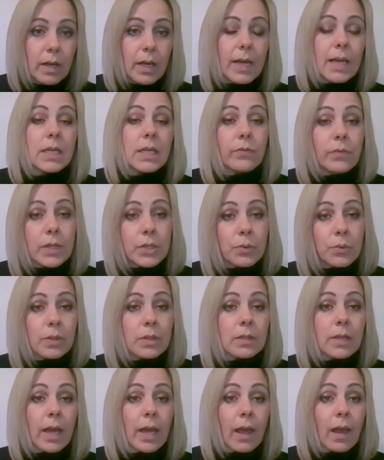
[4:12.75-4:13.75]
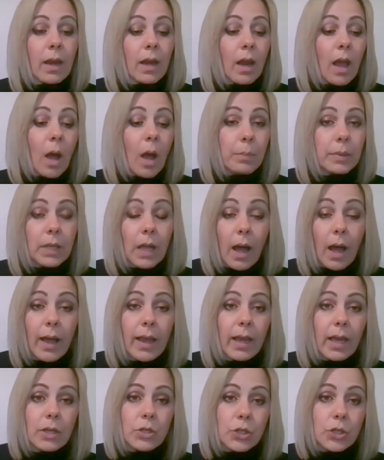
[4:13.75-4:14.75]
individuals can apply
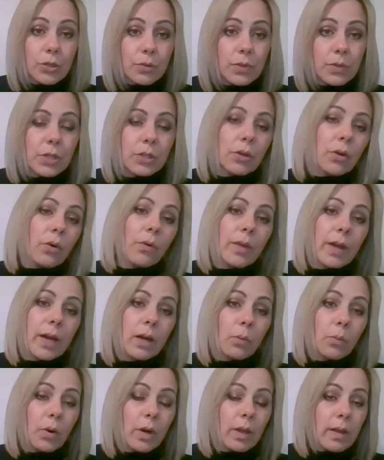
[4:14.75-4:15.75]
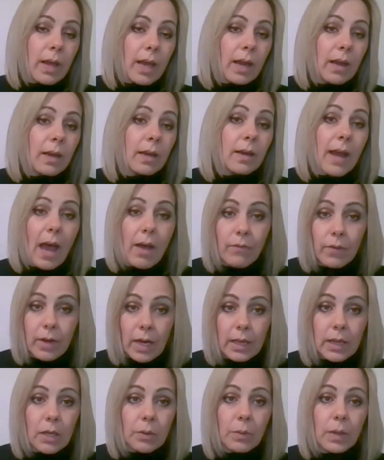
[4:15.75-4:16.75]
and choose to go there where they
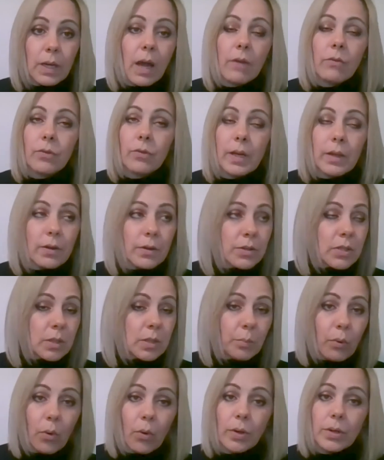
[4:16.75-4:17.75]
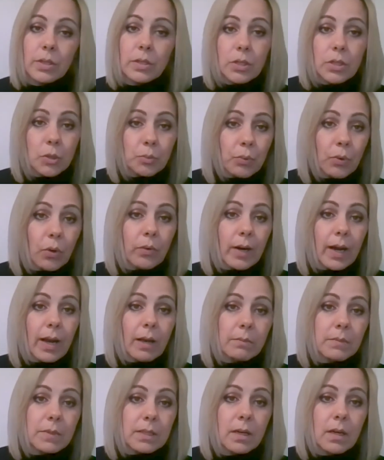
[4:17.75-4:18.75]
navigate their recovery. There's supports, there's
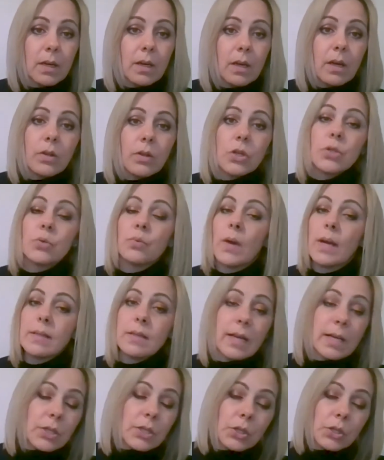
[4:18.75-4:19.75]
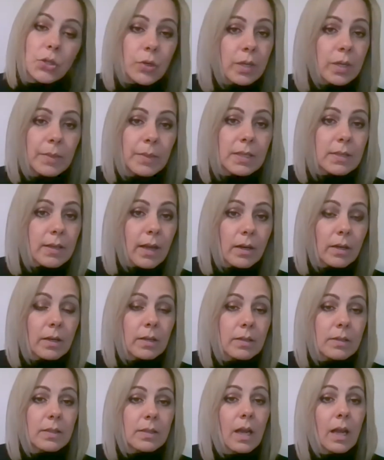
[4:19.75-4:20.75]
programs, there's residential treatment
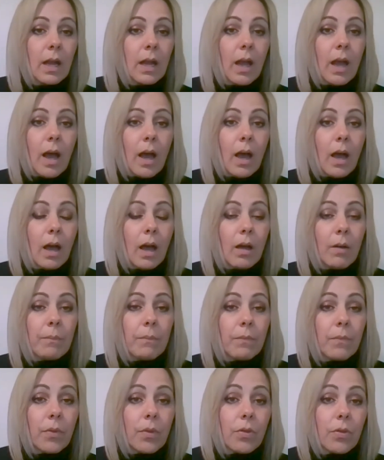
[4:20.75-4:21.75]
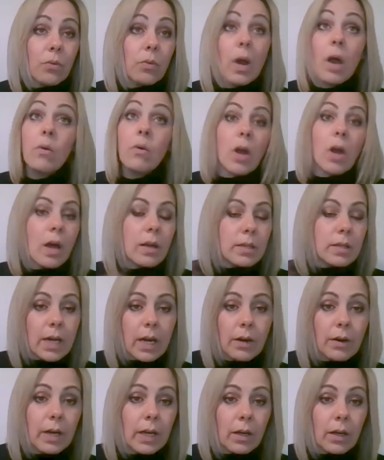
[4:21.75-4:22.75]
centers um, throughout
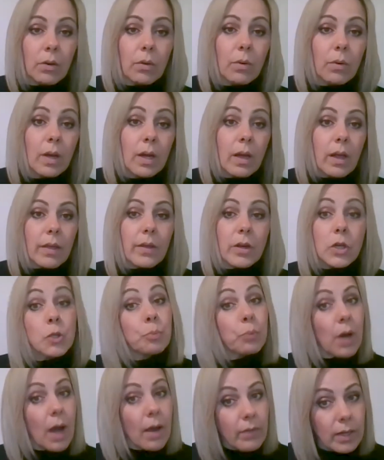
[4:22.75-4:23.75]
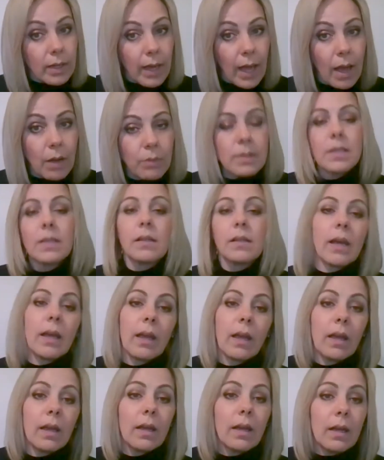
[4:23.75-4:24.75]
Ontario, there's private
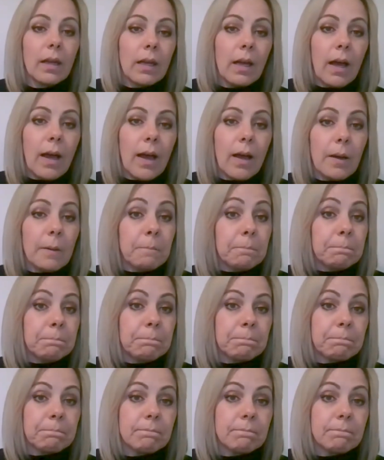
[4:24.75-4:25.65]
counseling. Um,